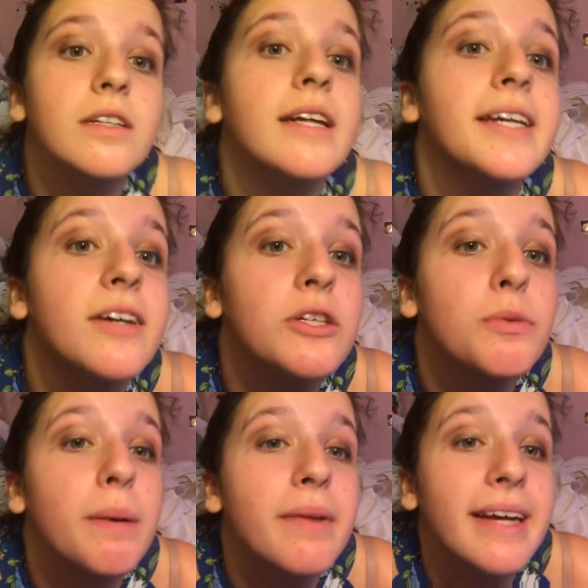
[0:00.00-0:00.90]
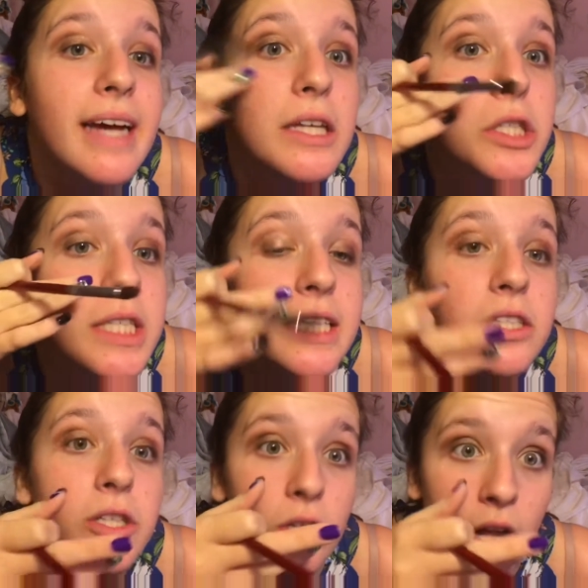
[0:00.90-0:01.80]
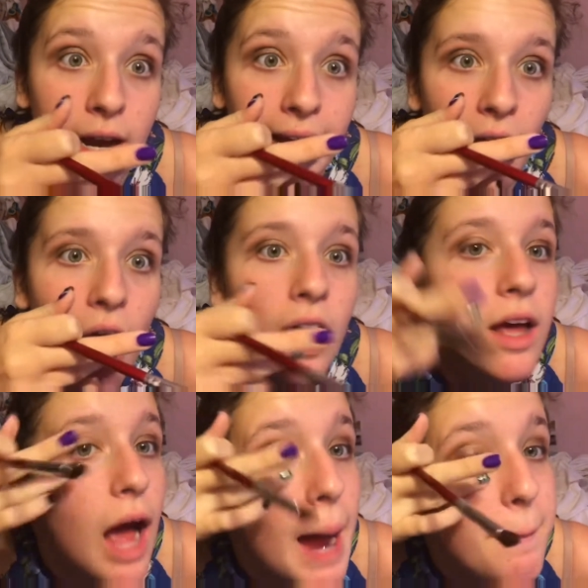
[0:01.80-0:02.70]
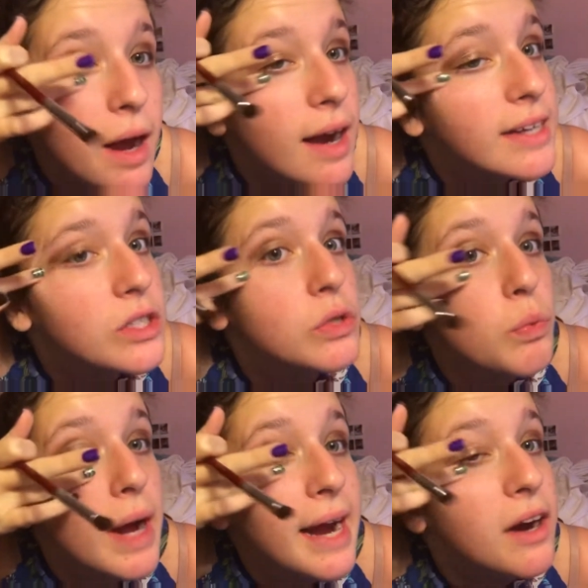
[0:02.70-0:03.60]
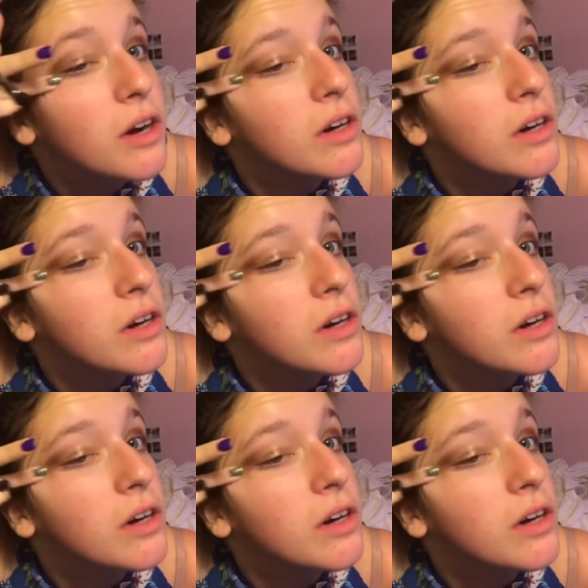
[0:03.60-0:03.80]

Like, you guys are probably like, sis, you're lying. I'm not, I swear.